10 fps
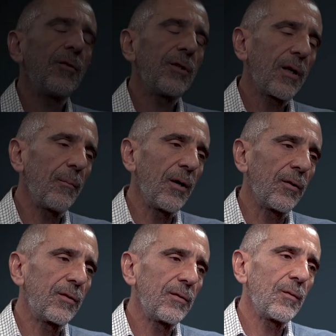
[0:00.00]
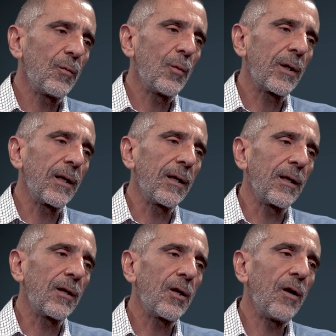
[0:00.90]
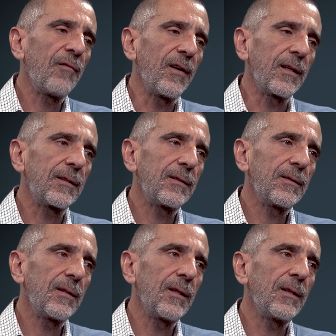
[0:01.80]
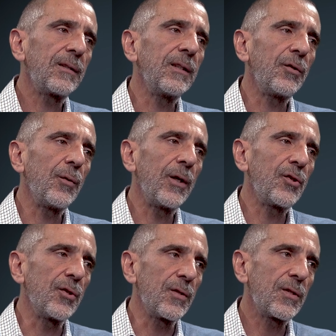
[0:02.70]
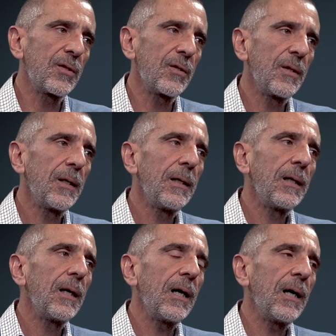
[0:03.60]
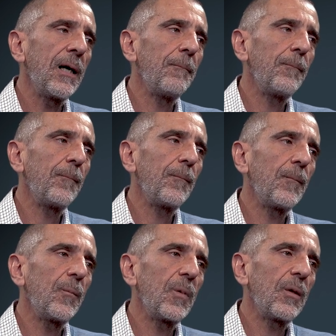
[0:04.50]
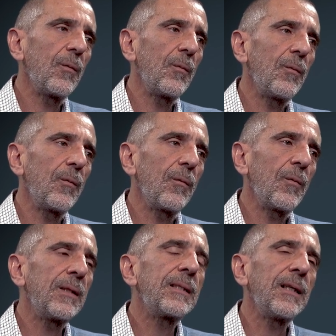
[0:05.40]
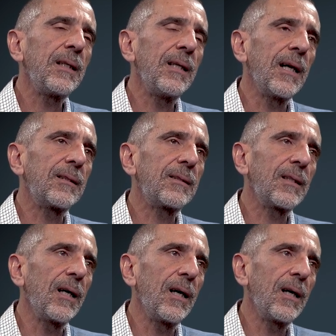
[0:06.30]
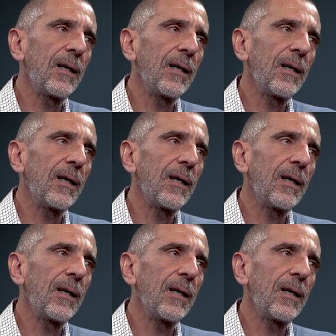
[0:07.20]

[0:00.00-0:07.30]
we talk about working in conflict uh, situations, um, we see that uh,